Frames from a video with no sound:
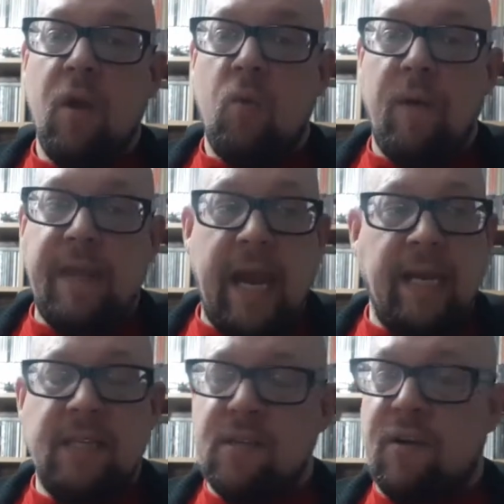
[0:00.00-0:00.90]
when the
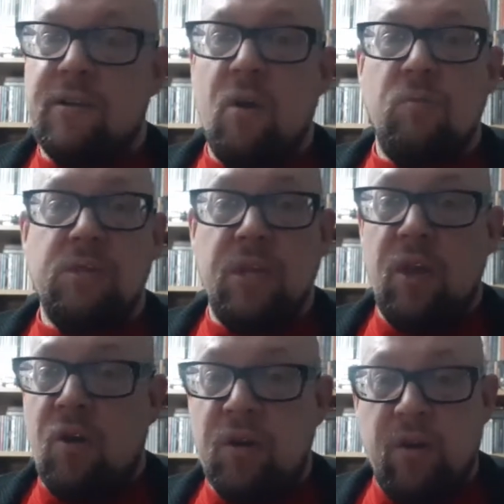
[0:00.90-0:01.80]
A-side was
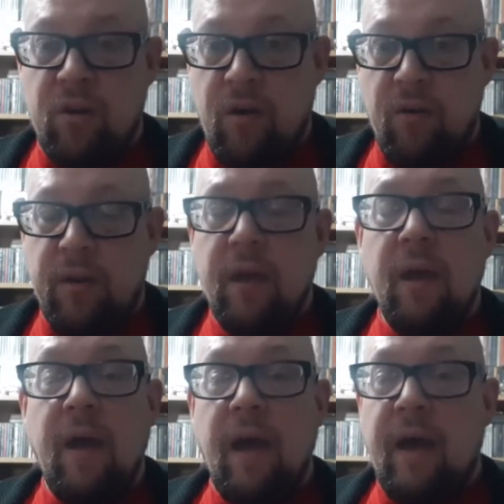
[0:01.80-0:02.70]
long, long gone.
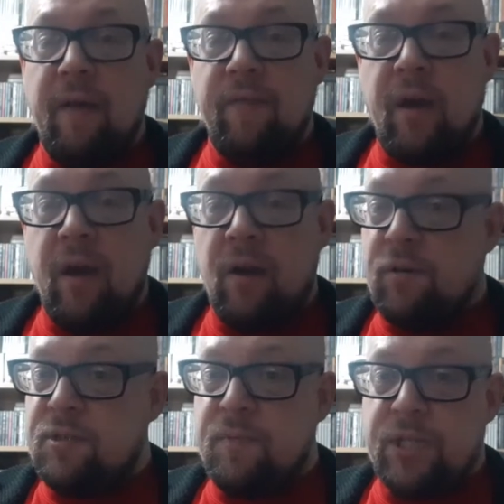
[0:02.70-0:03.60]
And uh,
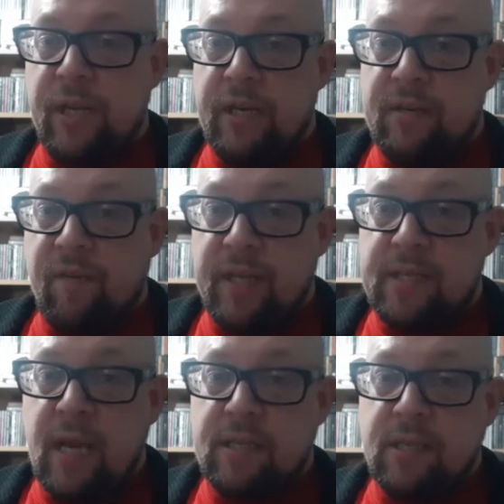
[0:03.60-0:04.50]
Ice Machine is a
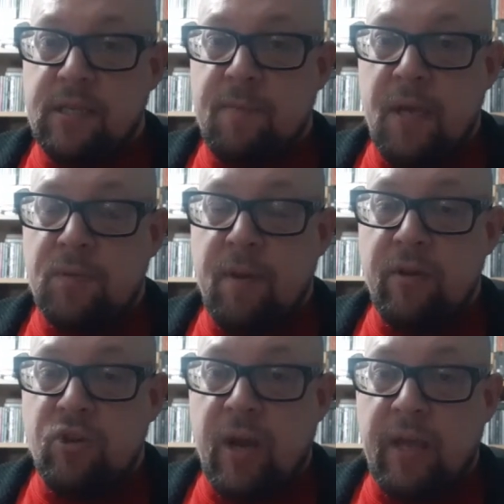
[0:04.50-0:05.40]
fantastic Depeche Mode
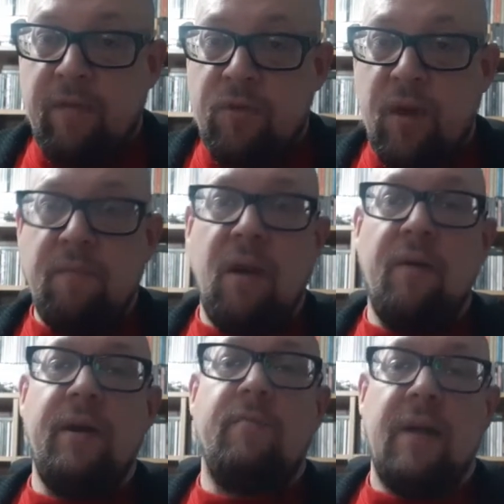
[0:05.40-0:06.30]
track. If you don't know
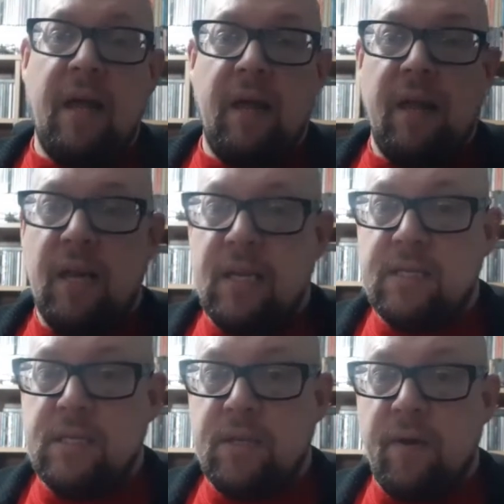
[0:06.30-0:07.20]
it,
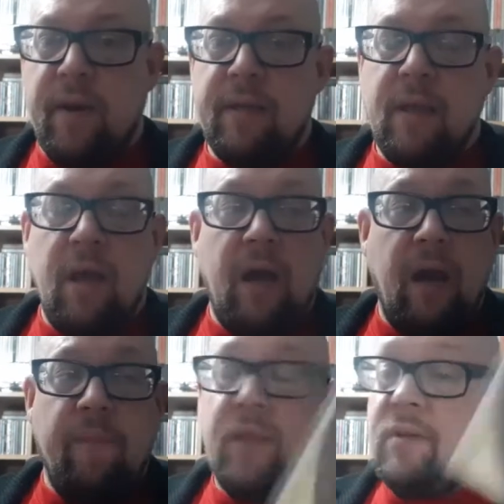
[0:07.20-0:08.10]
listen to it.
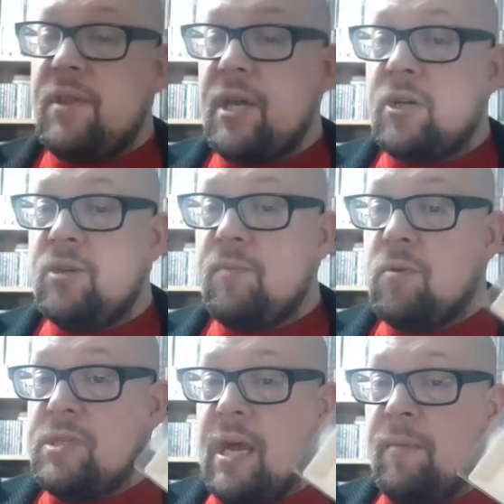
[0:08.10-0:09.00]
Um, the other thing I should
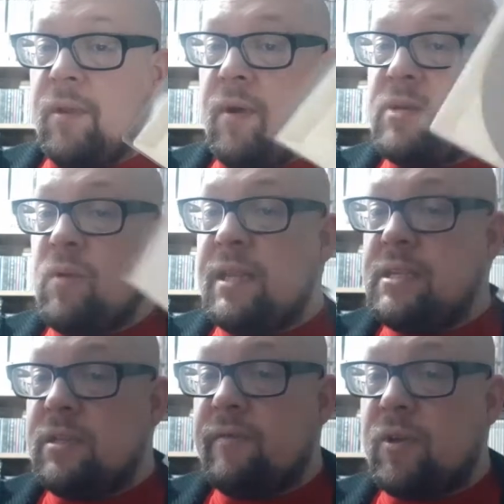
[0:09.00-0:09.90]
point out, by the way, is when they
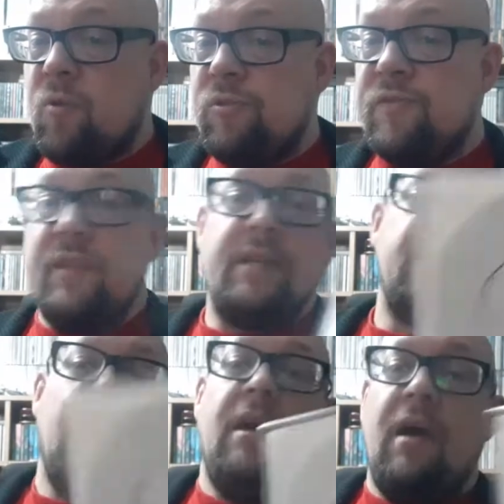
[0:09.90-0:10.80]
did the recording of this,
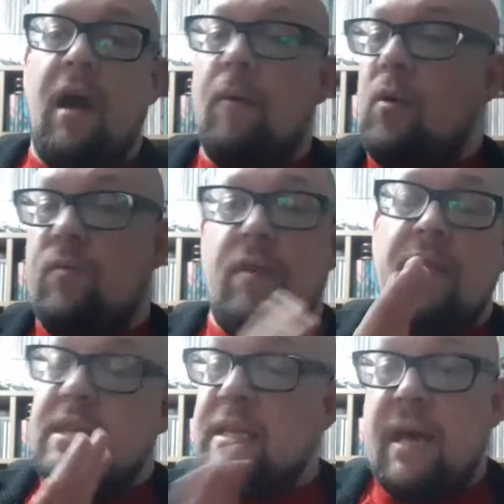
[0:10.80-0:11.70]
uh, on,
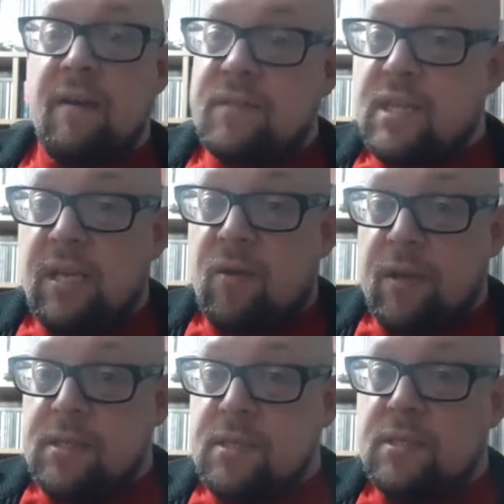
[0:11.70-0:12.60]
they didn't have
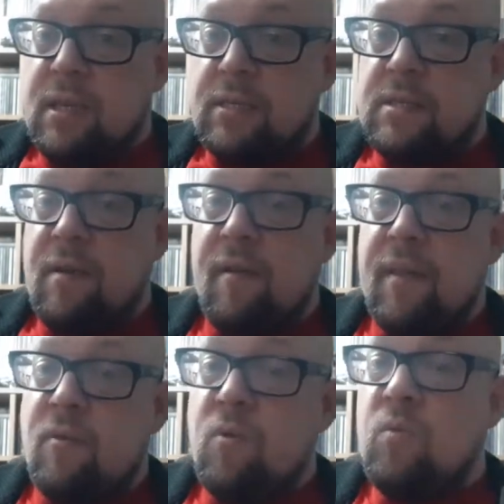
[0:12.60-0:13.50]
sequencers necessarily.
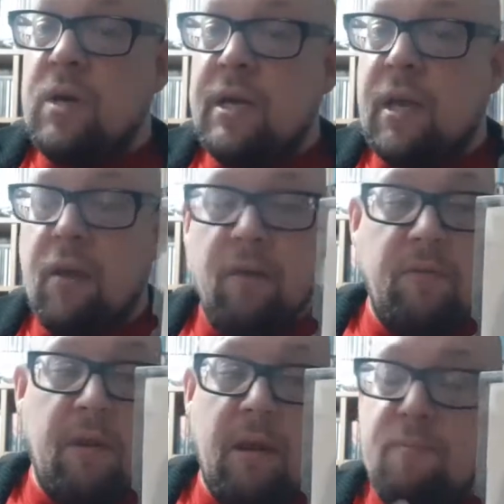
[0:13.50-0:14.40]
They were all working on,
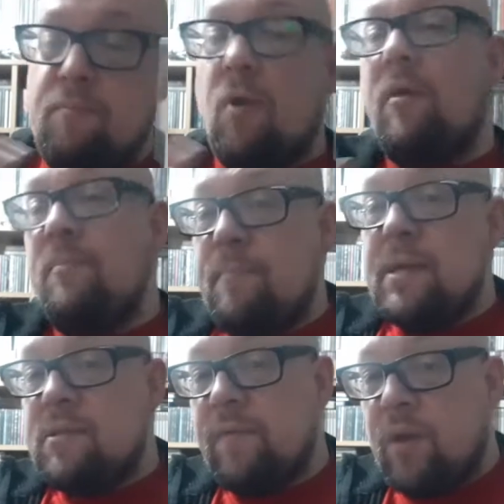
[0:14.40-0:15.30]
you know, borrowed
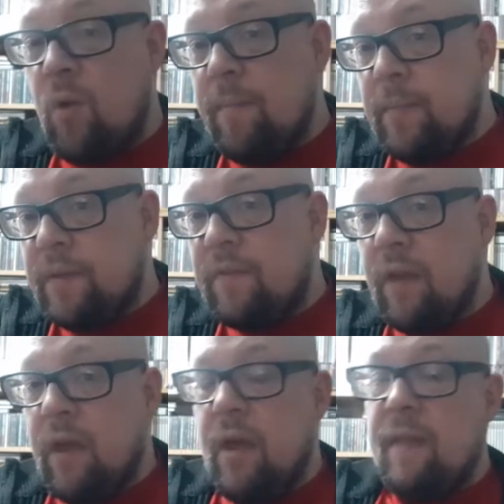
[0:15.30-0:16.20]
bits of equipment
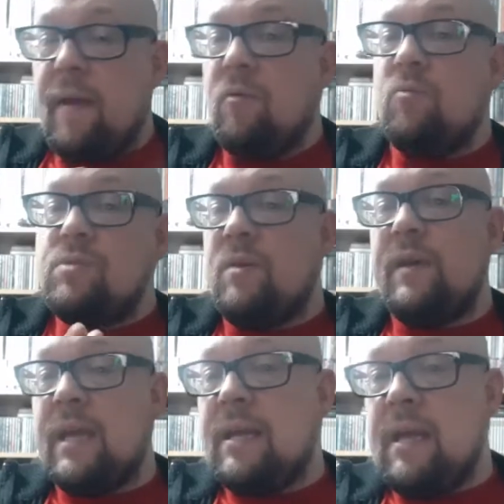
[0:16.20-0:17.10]
and they were all
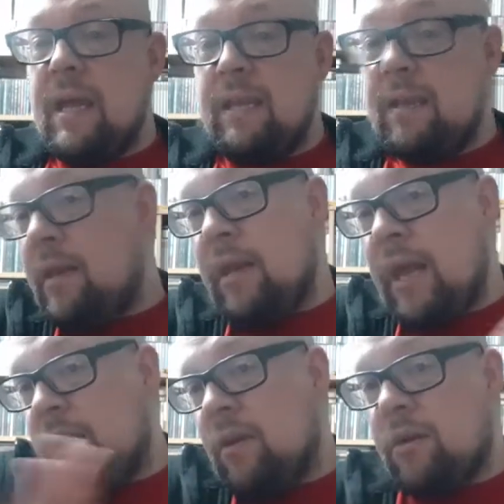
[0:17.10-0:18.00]
doing it in
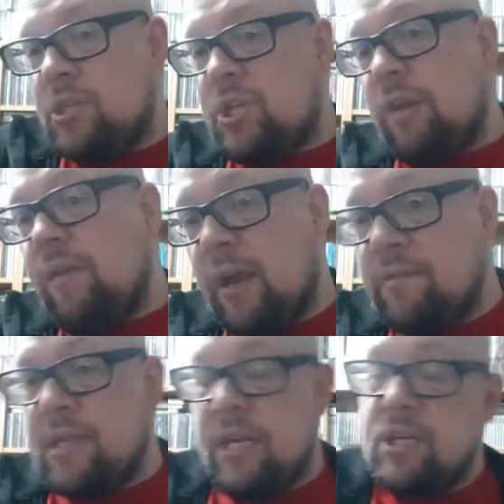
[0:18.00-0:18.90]
late night studio
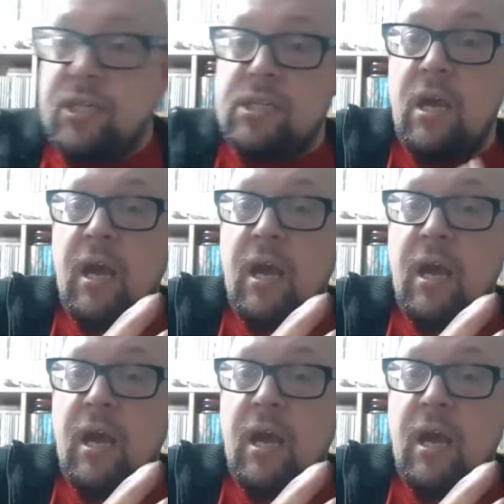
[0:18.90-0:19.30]
sessions